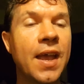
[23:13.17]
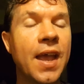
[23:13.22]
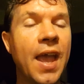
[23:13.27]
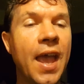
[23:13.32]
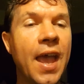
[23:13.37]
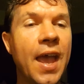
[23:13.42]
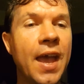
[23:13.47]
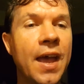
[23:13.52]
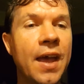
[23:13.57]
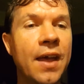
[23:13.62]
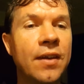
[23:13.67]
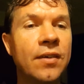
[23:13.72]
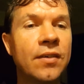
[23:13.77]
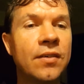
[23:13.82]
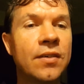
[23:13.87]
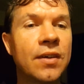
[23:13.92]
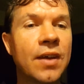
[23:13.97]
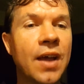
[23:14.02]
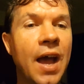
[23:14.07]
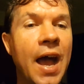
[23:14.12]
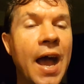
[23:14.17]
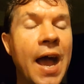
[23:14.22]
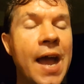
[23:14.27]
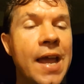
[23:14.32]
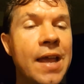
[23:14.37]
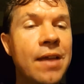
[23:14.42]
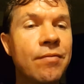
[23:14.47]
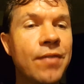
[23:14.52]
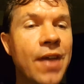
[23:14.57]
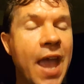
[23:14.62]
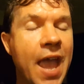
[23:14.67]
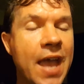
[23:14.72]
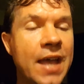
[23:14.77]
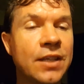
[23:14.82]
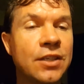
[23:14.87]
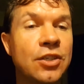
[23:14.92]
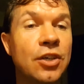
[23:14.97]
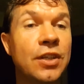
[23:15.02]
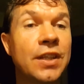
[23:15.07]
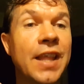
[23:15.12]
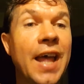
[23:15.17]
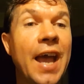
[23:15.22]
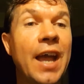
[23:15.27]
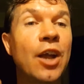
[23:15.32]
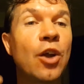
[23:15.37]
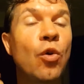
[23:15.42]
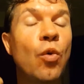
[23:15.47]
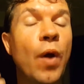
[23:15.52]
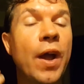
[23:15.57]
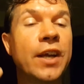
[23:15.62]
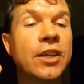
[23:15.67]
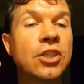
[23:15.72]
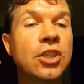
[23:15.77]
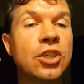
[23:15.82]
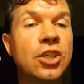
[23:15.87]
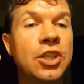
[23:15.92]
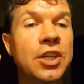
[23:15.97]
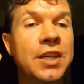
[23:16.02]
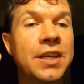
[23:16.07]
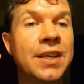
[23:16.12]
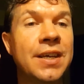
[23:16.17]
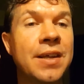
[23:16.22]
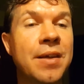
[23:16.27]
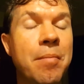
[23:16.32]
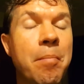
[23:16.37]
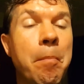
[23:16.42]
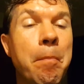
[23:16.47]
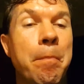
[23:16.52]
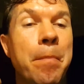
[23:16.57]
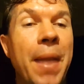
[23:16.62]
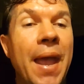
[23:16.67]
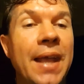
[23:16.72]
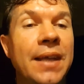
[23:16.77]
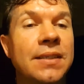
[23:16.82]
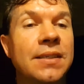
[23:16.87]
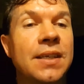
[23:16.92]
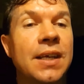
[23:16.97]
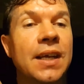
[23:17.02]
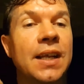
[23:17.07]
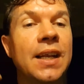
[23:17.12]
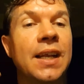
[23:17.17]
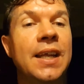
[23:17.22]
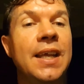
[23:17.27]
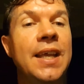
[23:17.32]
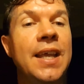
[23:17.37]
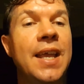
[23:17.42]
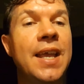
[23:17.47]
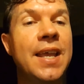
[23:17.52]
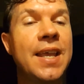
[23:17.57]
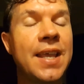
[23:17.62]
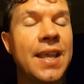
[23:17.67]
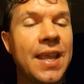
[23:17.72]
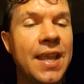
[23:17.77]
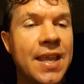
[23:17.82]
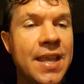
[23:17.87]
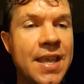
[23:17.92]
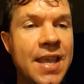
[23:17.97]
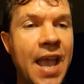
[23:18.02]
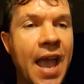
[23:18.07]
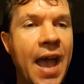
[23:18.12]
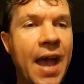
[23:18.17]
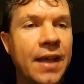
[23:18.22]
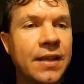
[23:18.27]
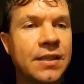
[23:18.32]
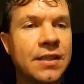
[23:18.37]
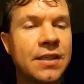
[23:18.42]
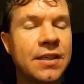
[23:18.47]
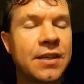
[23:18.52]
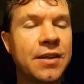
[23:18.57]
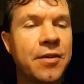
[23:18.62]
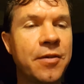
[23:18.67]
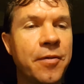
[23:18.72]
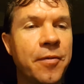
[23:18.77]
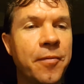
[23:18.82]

And I've answered that question basically yes,